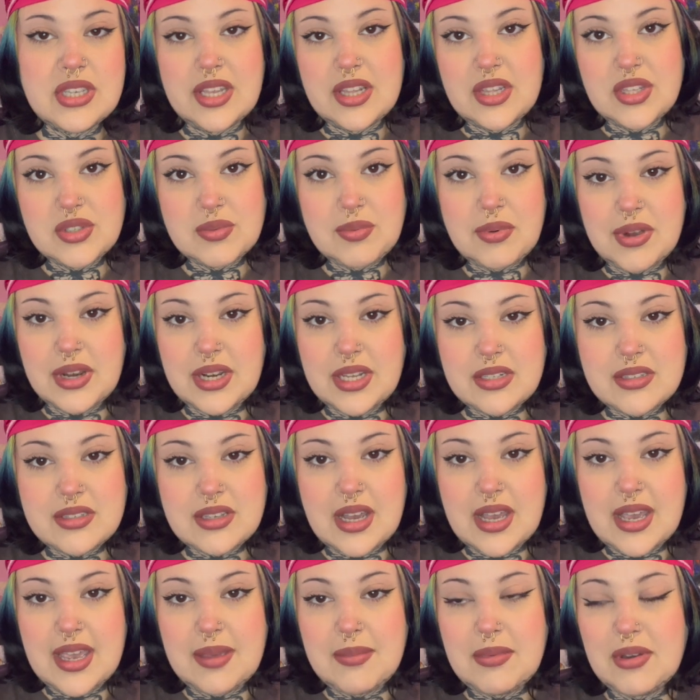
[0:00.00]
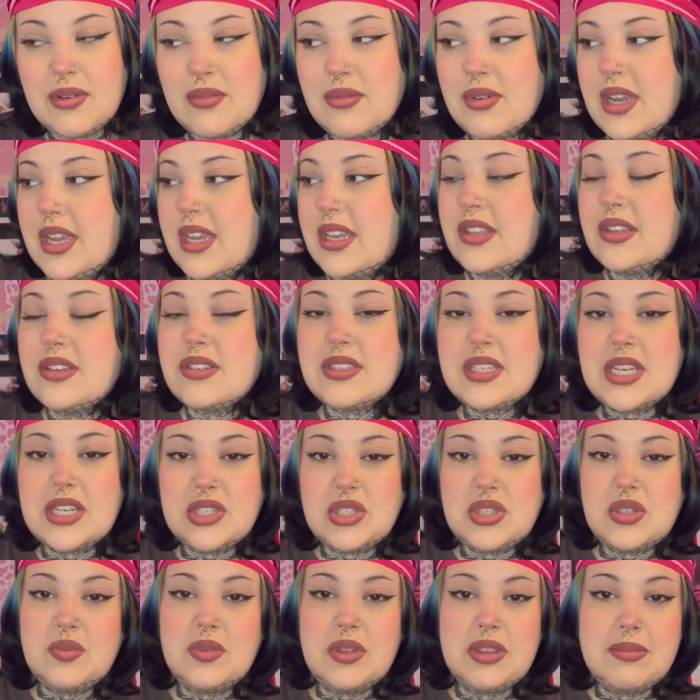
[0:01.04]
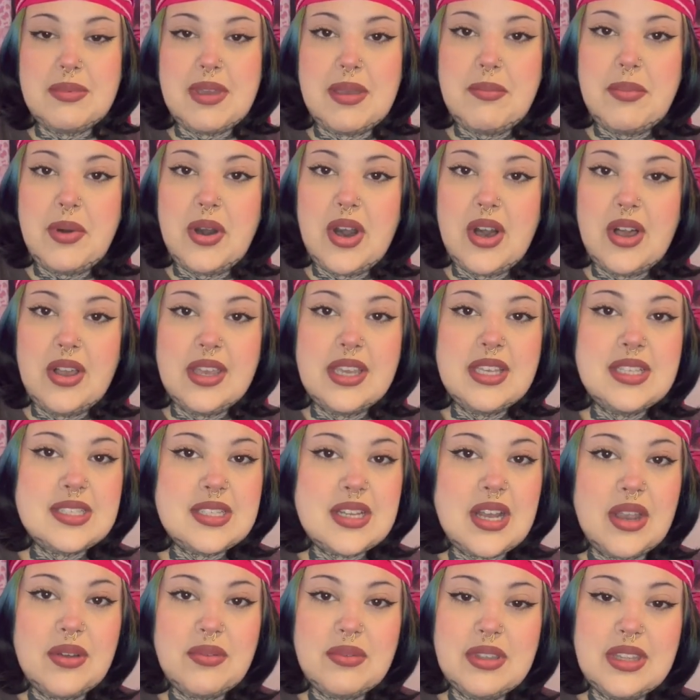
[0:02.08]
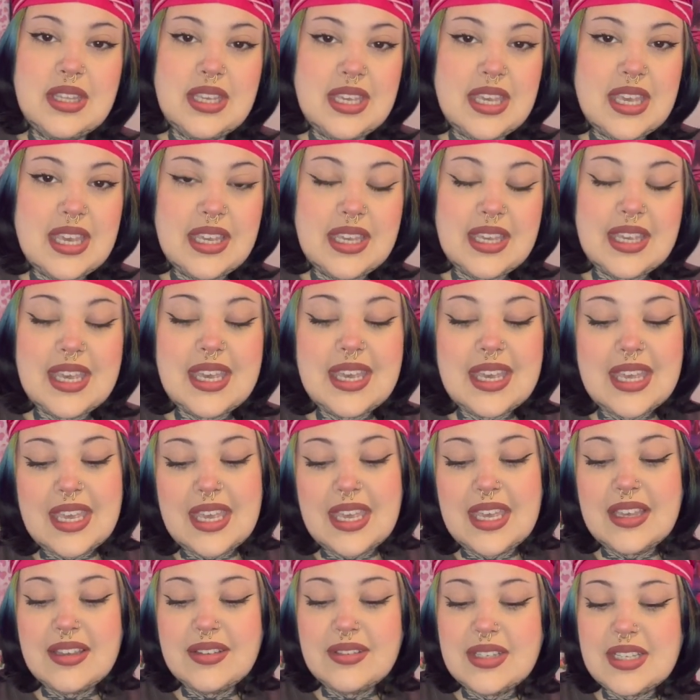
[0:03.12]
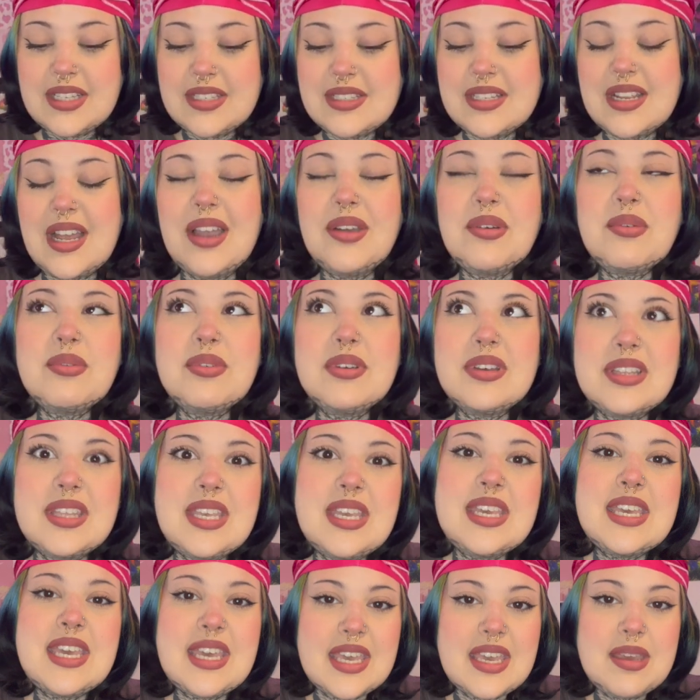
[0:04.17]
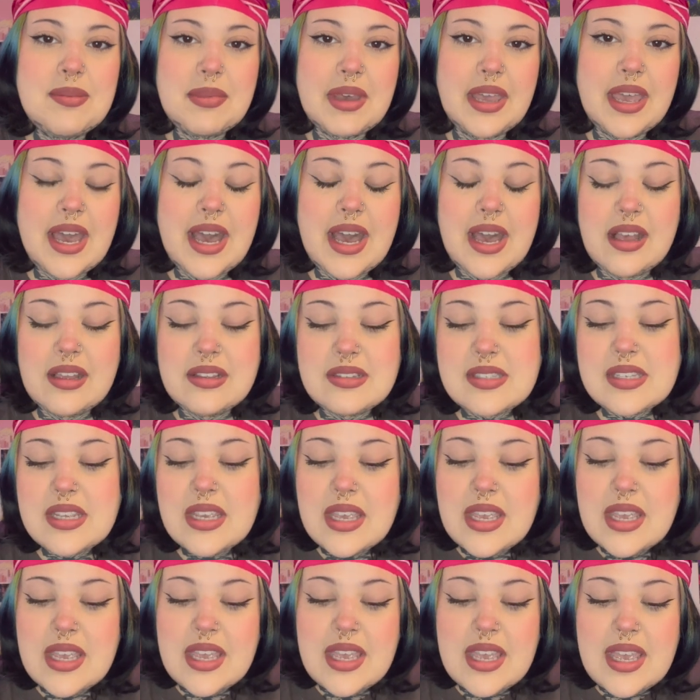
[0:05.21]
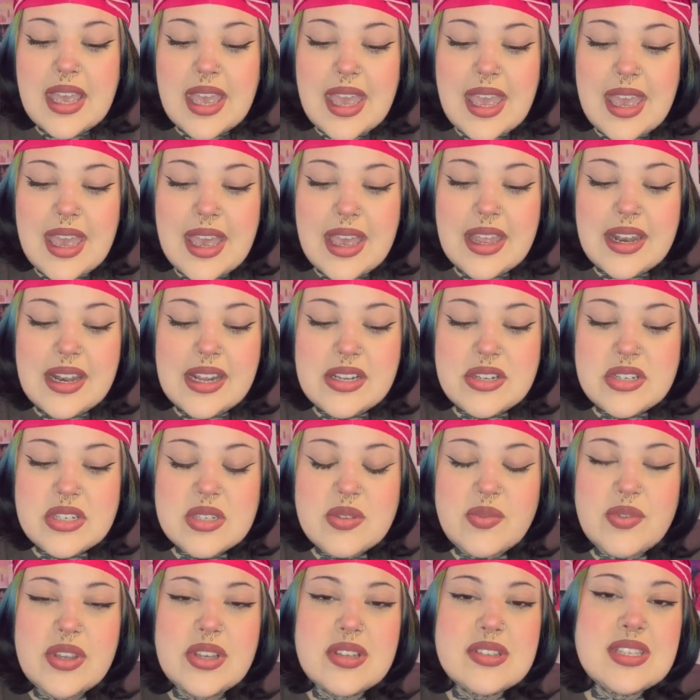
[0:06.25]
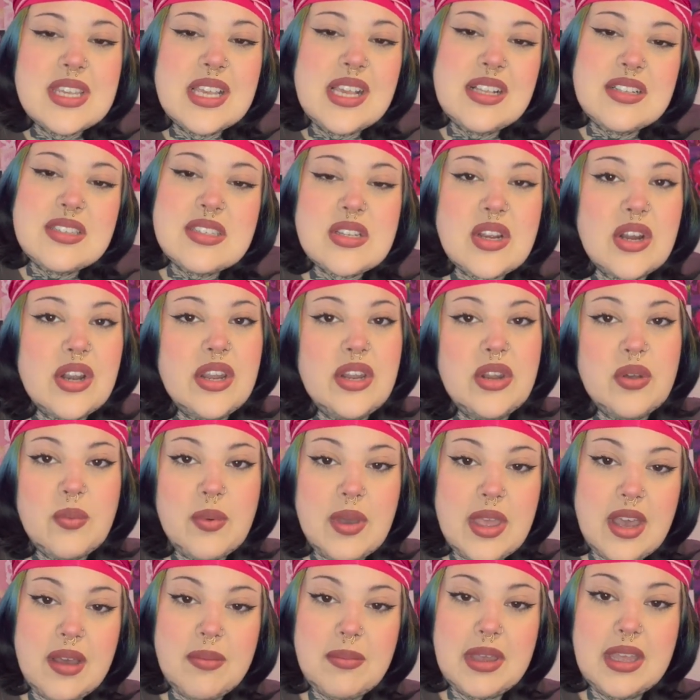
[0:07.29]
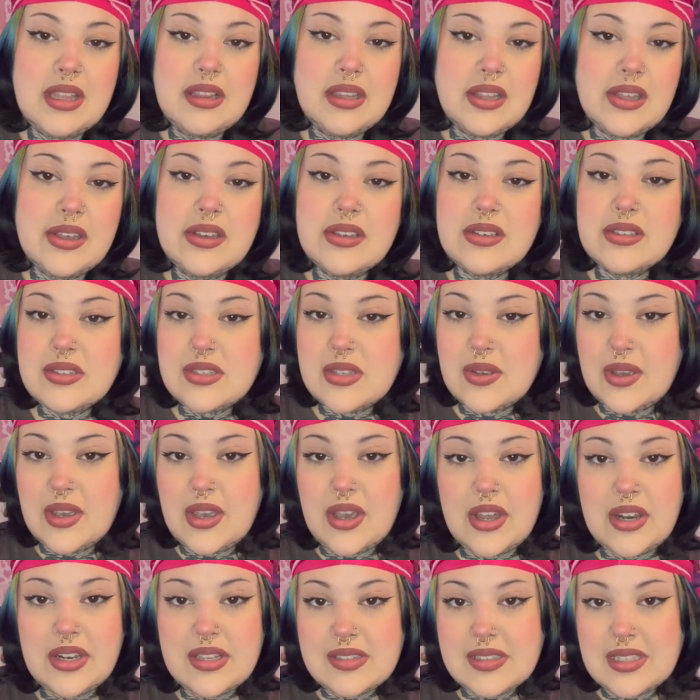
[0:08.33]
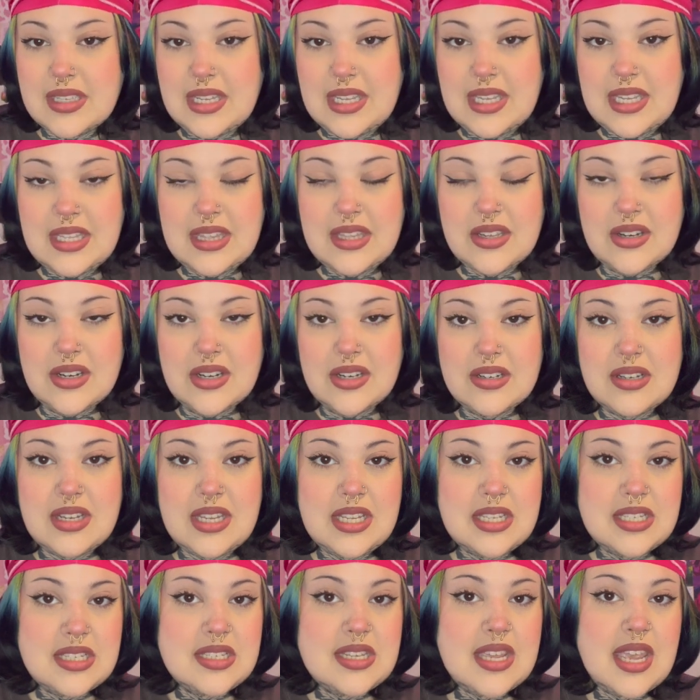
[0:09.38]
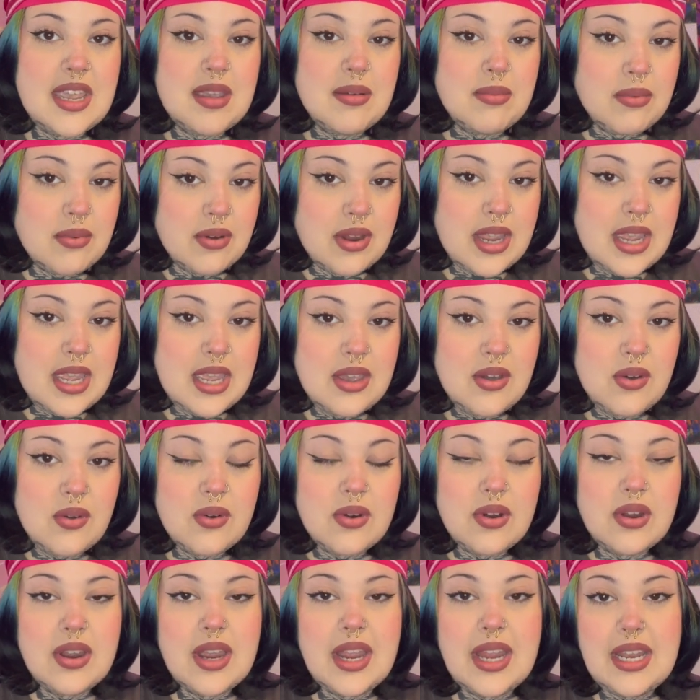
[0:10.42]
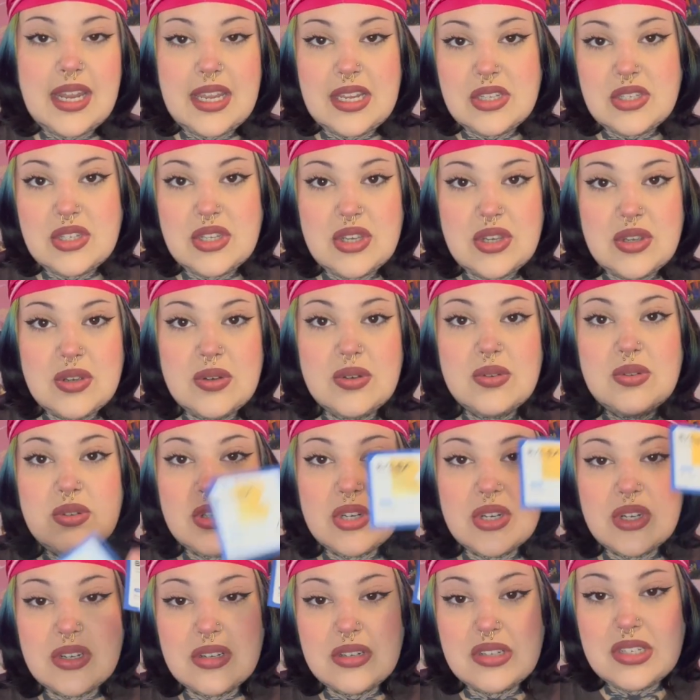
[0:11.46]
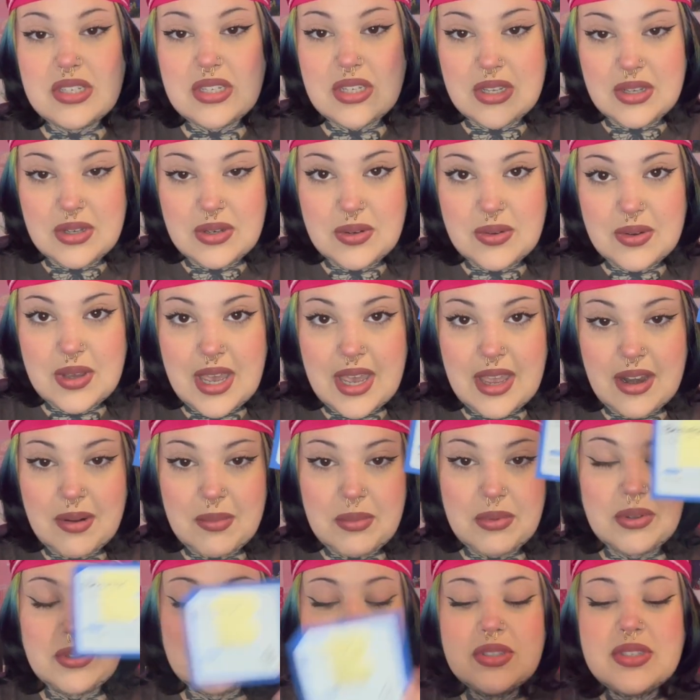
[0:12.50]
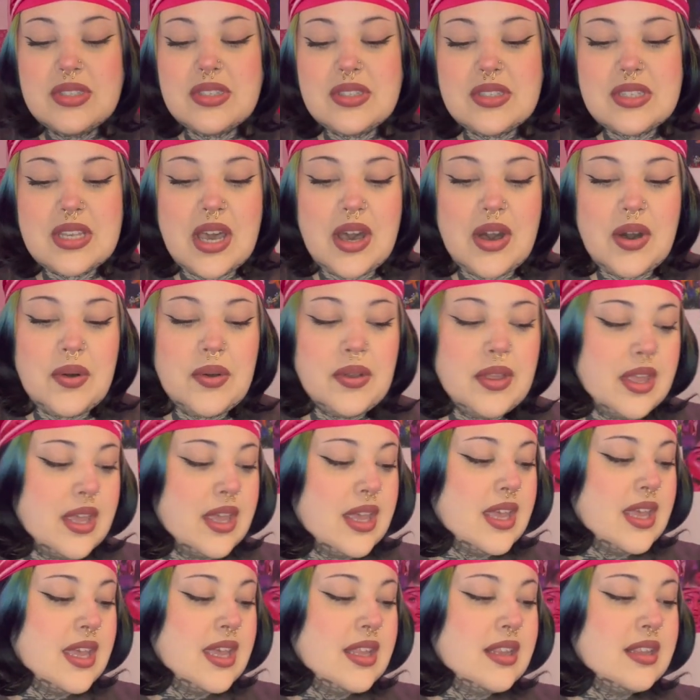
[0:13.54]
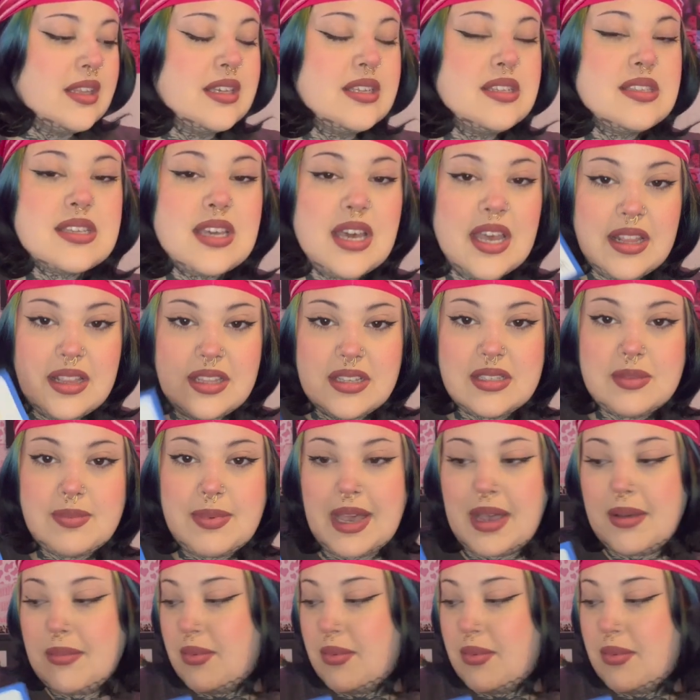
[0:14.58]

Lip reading: at this point in time. A regular session with my bong is not really kicking my ass, and it just feels like it's starting to weigh on my lungs. So I honestly either need to take a break or I need to turn to edibles. So let's cut this bad